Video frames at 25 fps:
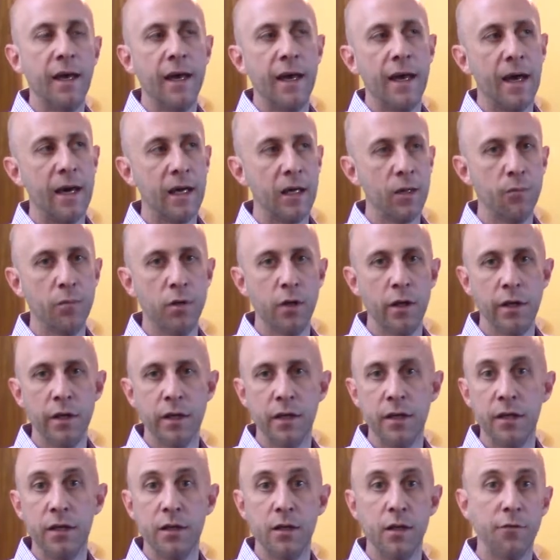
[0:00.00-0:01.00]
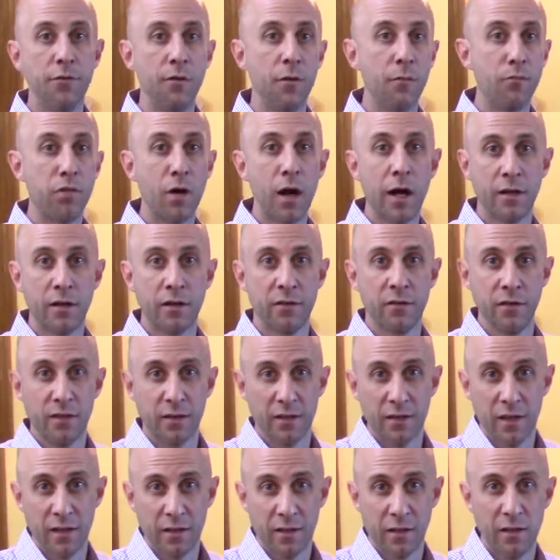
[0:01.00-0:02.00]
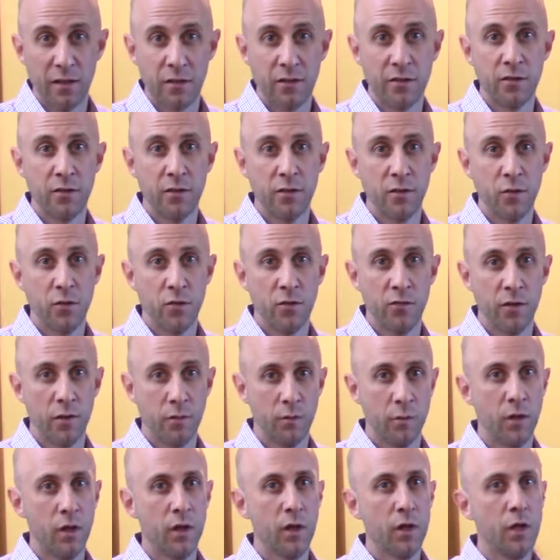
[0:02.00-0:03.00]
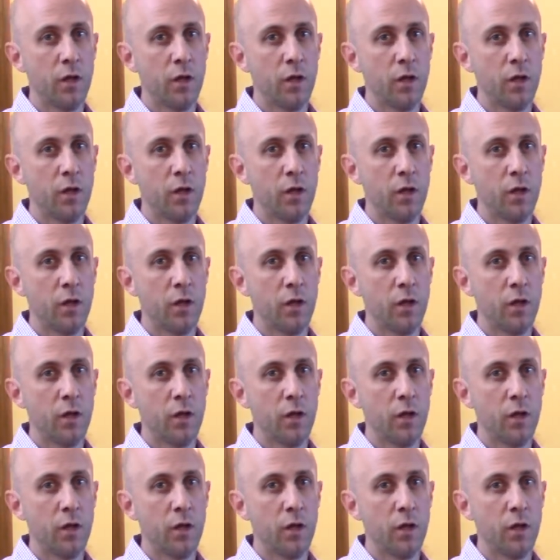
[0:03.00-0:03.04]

how to play it, different practicing techniques to use them.